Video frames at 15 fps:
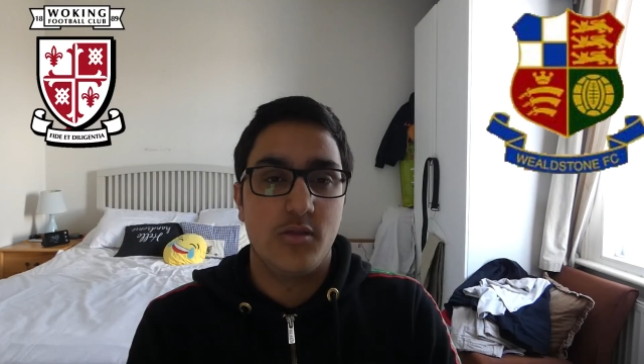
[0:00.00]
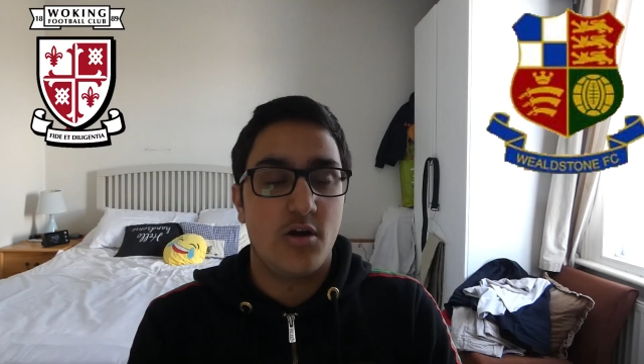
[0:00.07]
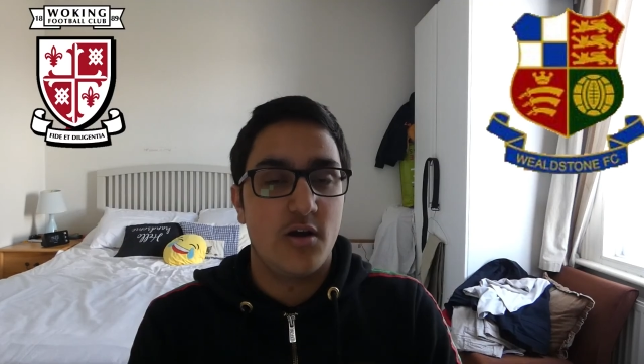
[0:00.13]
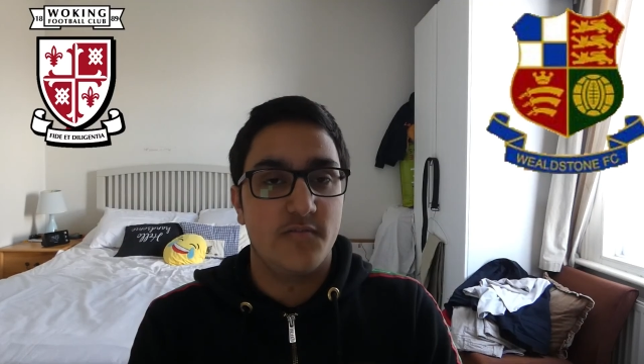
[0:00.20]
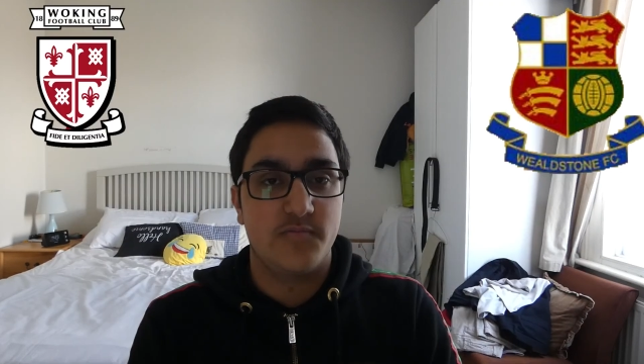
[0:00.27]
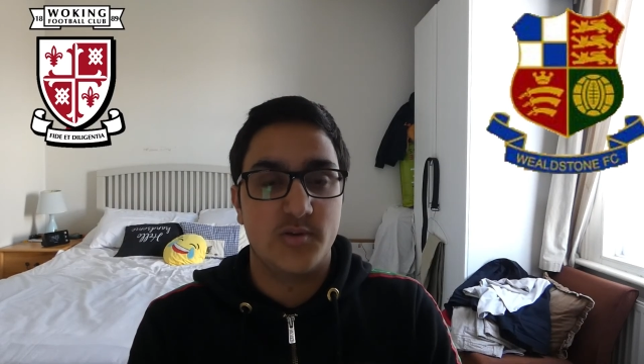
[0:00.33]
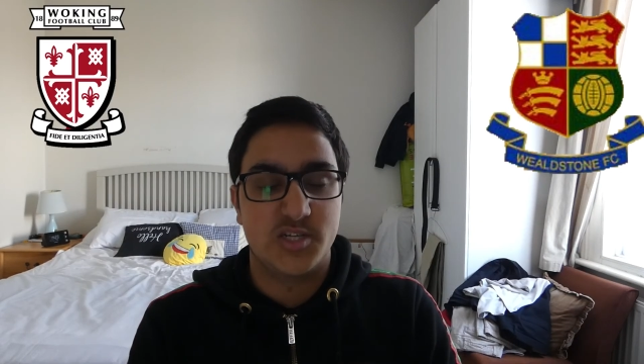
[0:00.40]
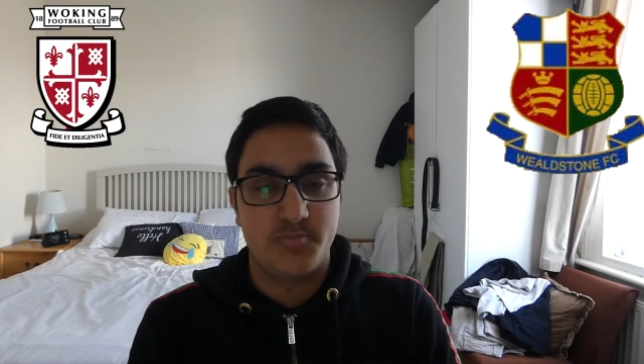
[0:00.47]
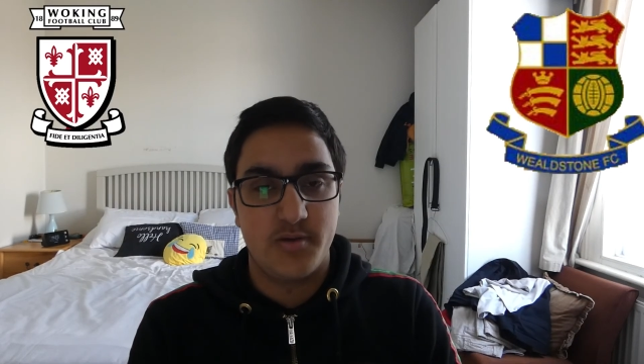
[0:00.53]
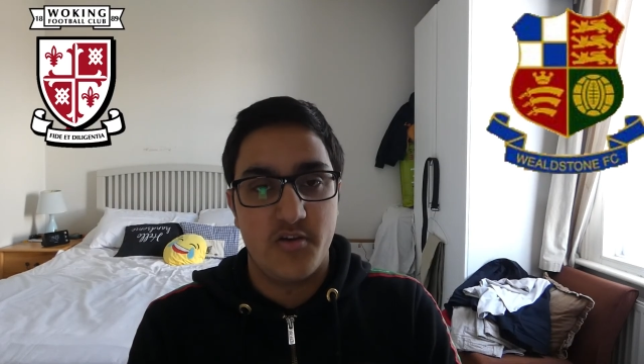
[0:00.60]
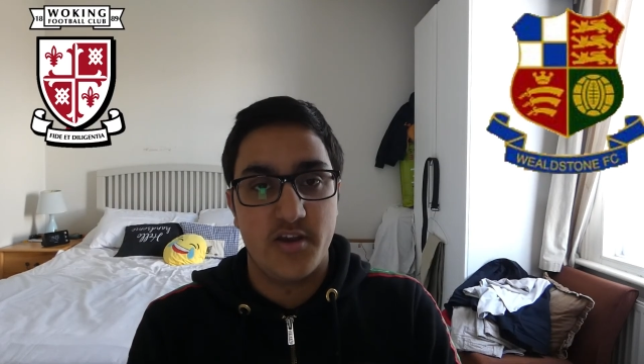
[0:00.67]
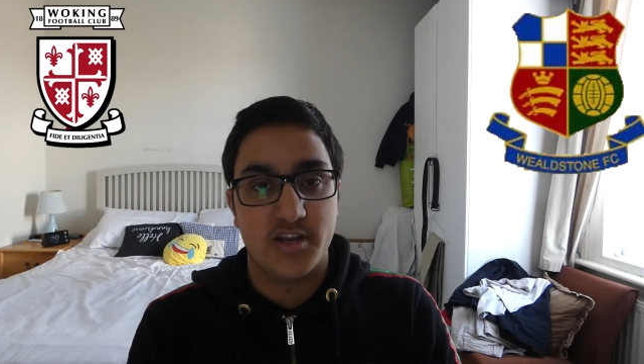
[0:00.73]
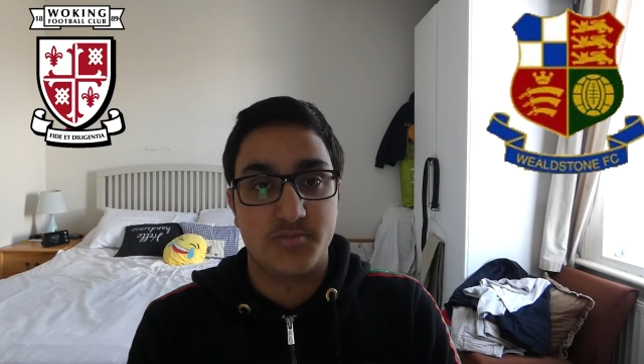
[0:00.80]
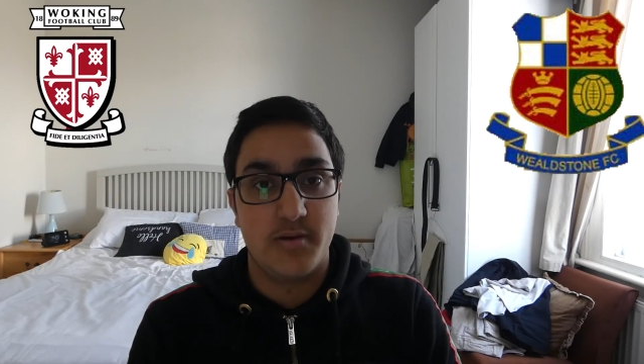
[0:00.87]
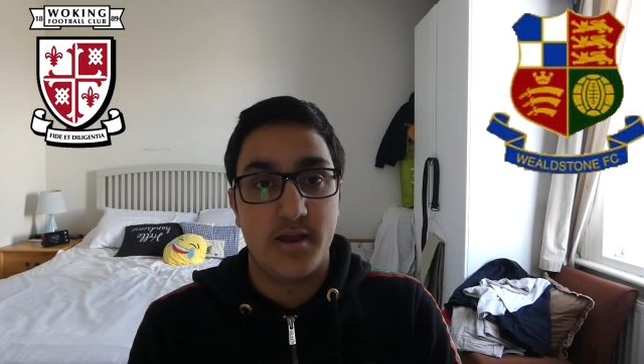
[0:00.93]
a lot of
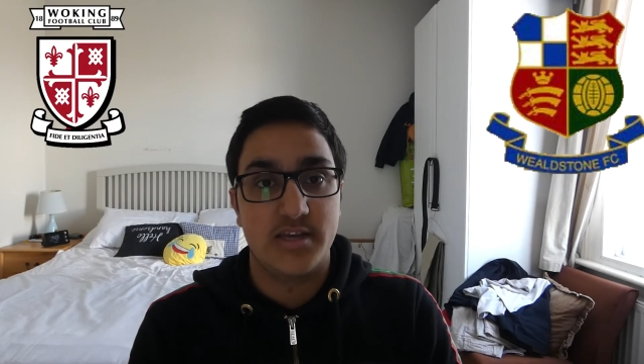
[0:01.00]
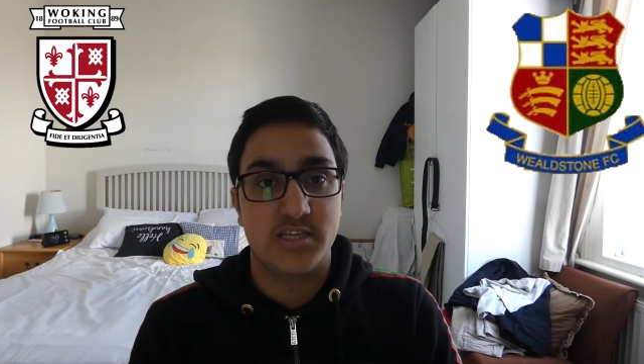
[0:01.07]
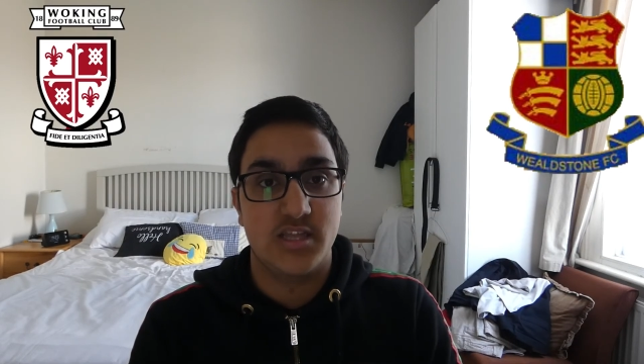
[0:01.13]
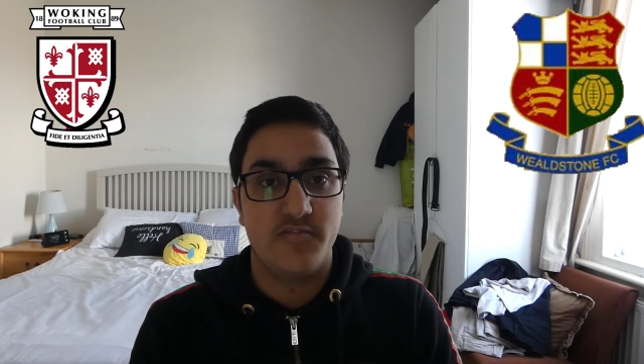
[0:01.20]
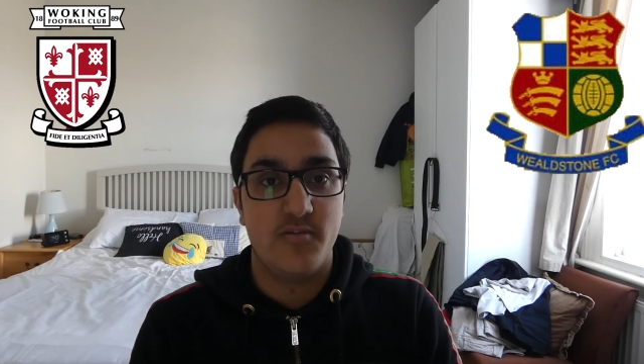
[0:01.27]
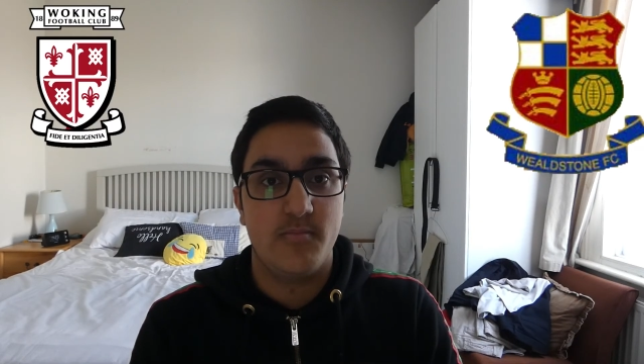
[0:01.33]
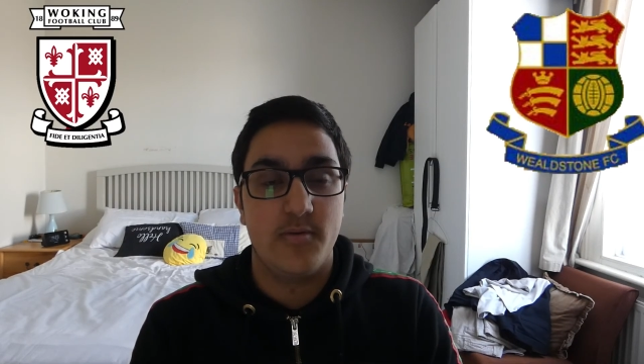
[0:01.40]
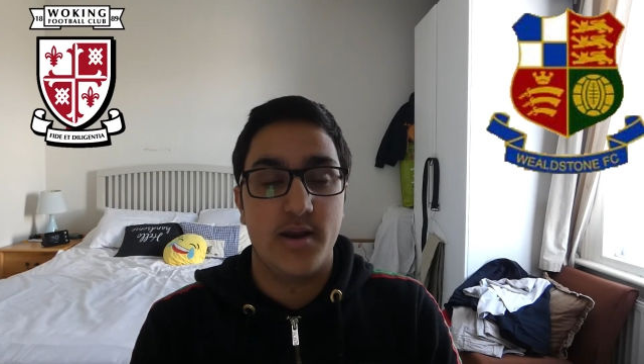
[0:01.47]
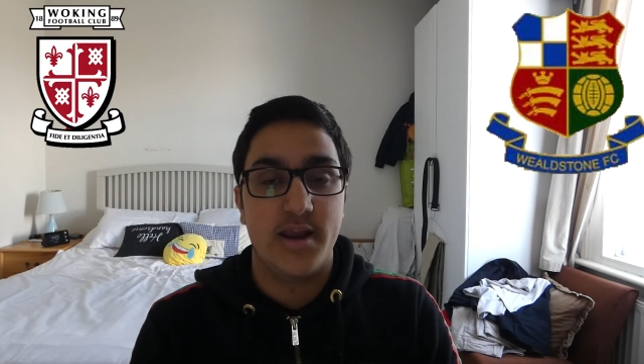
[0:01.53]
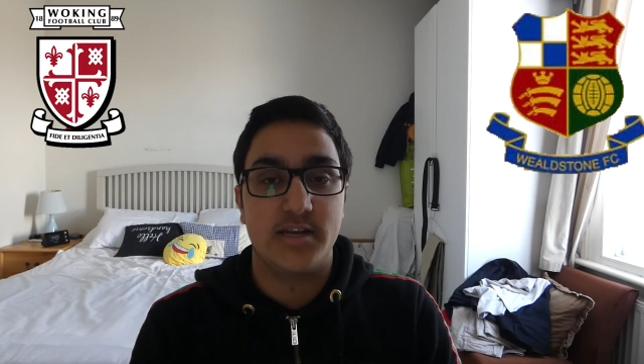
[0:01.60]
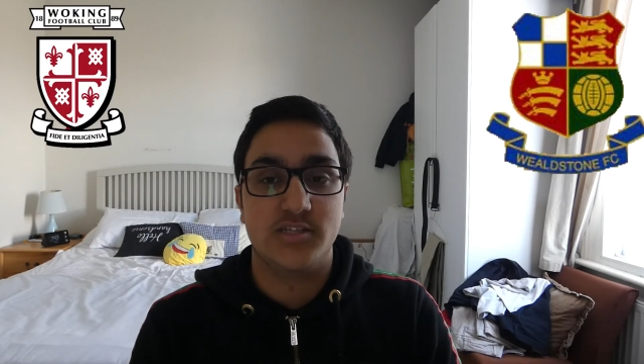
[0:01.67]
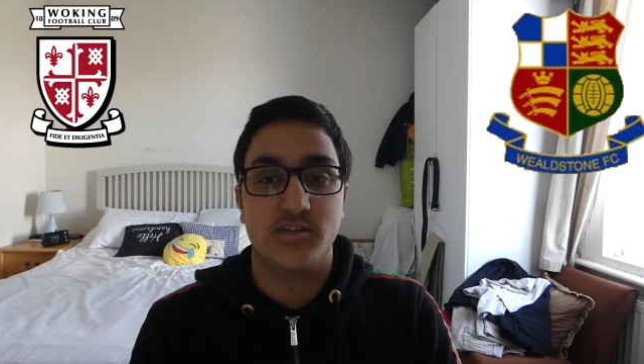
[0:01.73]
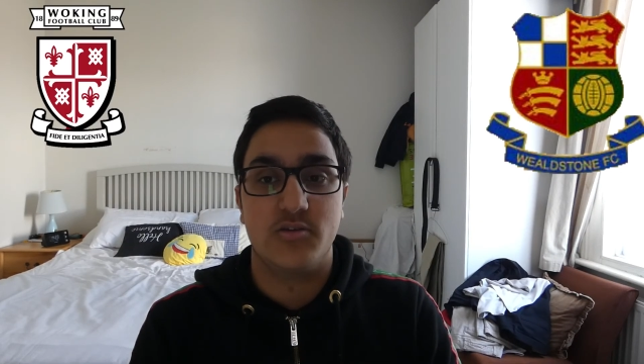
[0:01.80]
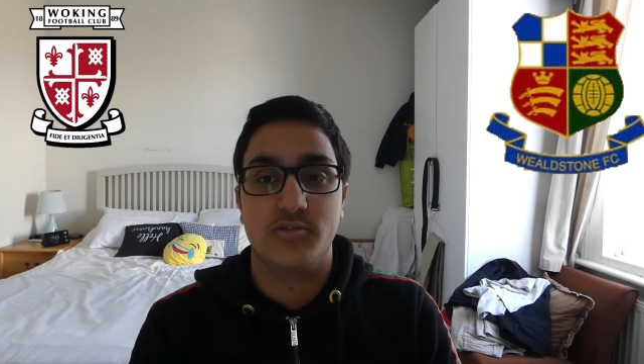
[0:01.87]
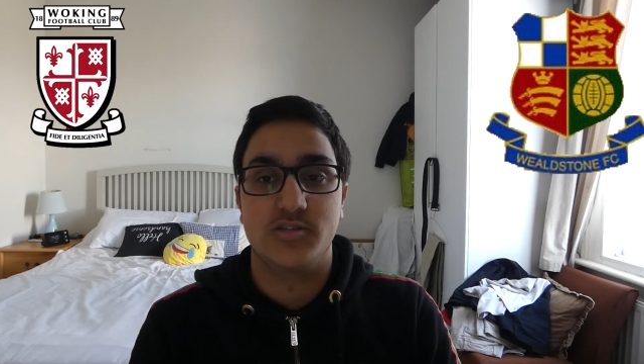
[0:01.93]
experienced players in the Football
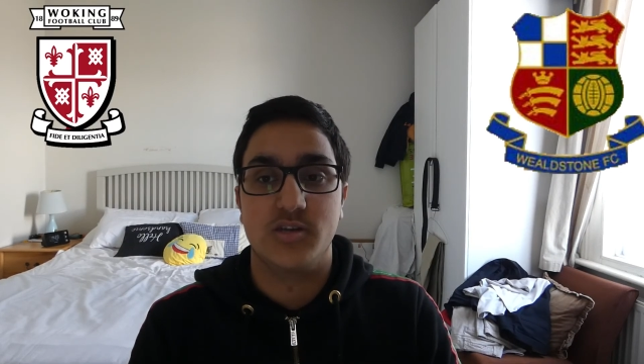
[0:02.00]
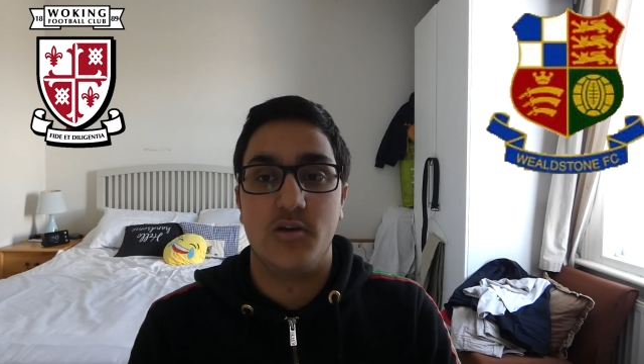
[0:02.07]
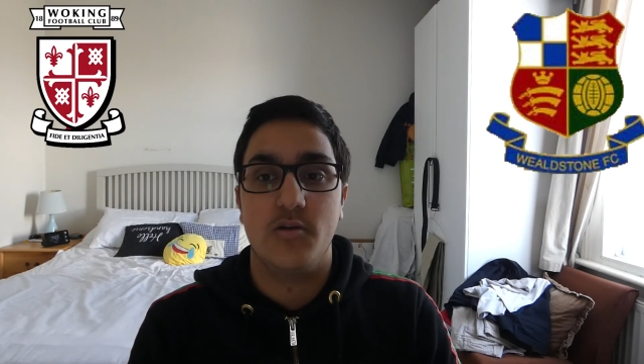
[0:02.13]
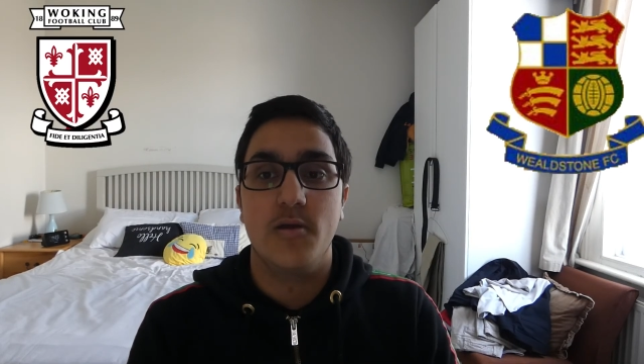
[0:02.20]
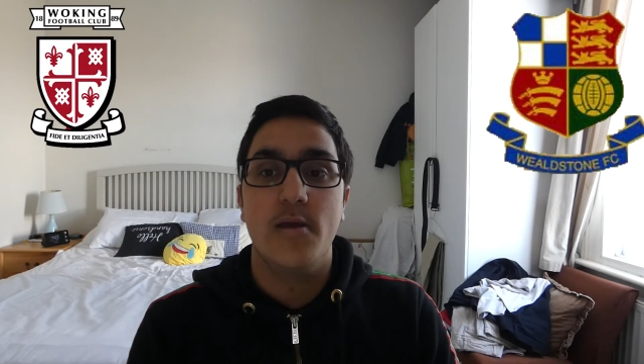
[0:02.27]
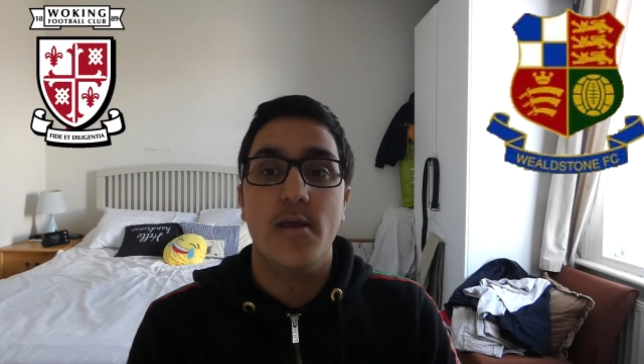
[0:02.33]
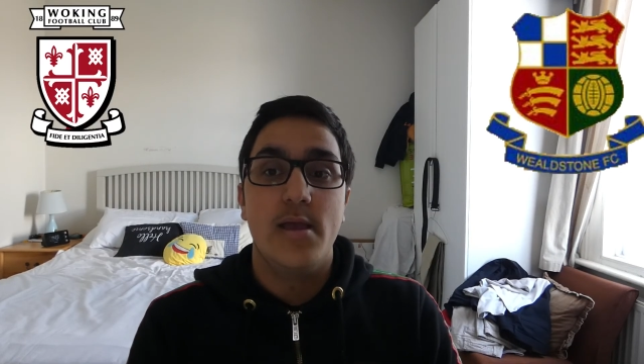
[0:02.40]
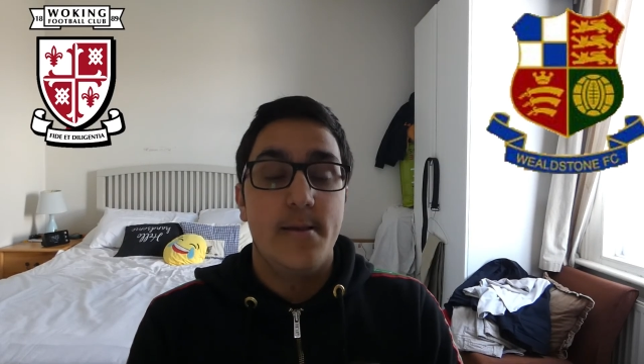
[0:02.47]
League too, so